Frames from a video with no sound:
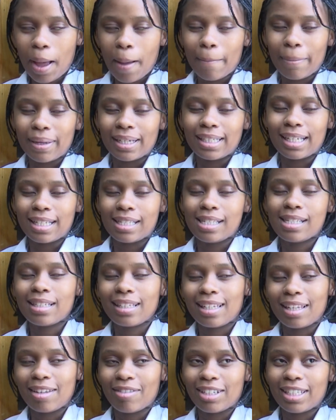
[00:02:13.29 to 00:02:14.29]
but
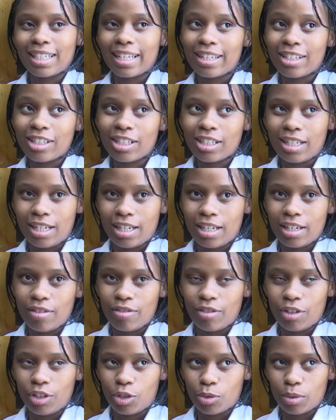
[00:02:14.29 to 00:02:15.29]
doesn't give attention
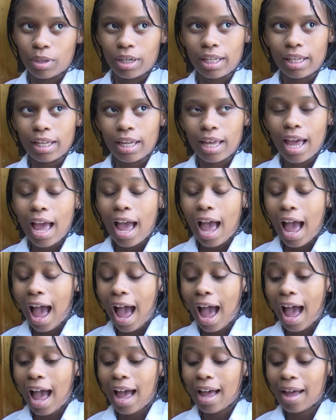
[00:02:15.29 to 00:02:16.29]
individually.
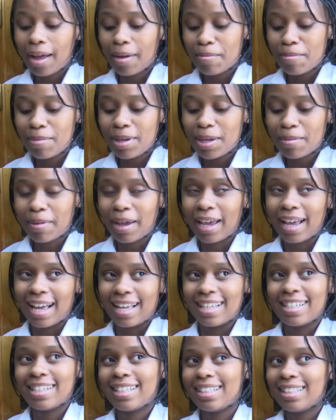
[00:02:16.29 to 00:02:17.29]
Me and my
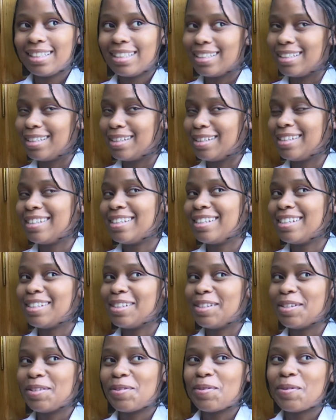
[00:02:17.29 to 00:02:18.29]
gadget, it's just
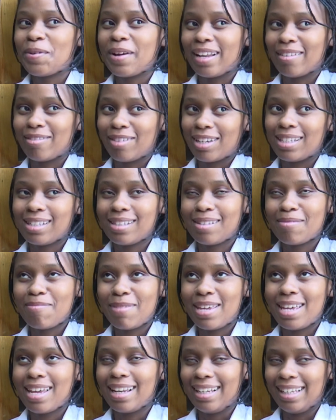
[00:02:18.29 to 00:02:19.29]
the two of us,
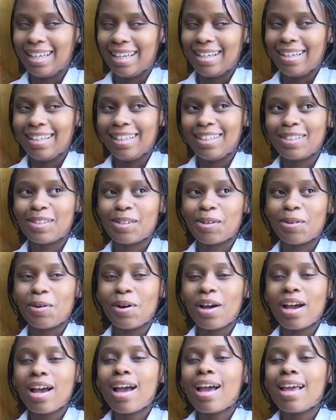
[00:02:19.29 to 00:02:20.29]
me and Yyeni. So
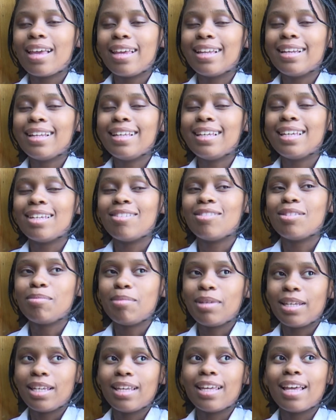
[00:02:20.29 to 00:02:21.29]
Yyeni gives
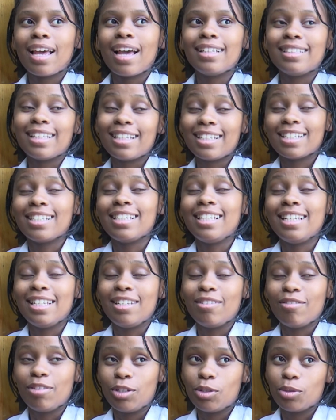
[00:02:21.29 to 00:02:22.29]
me attention
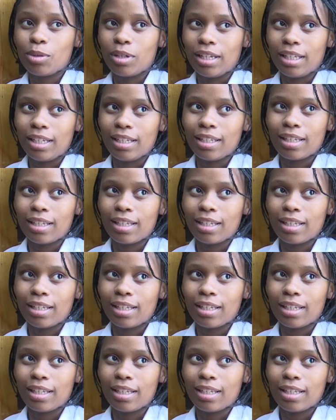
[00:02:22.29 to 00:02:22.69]
individually.